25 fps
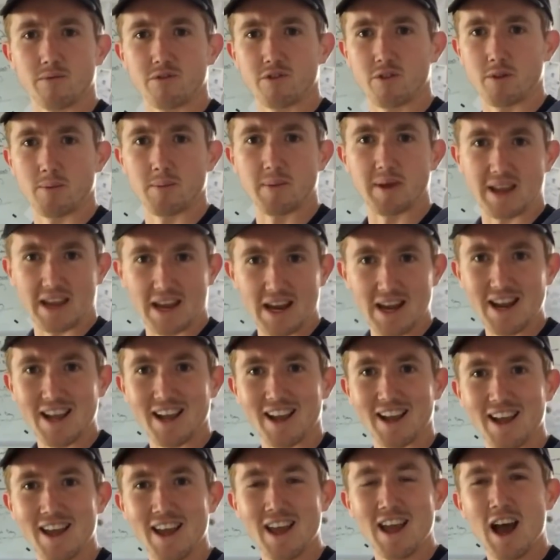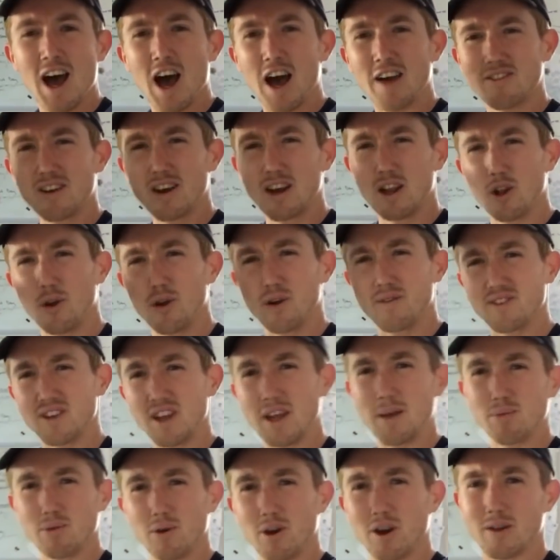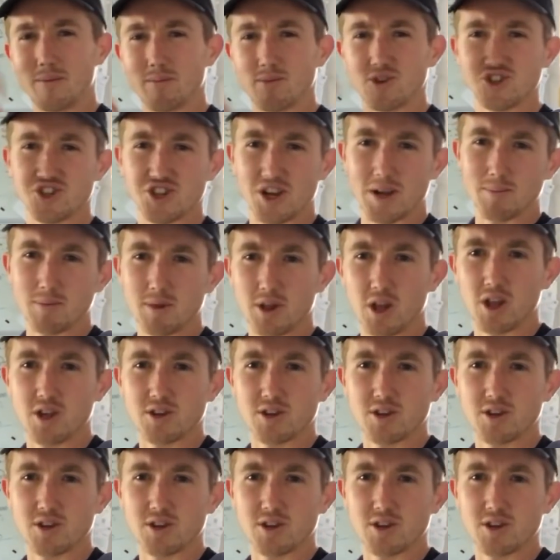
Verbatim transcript: from the beginning. I've done a lot of deep learning, machine,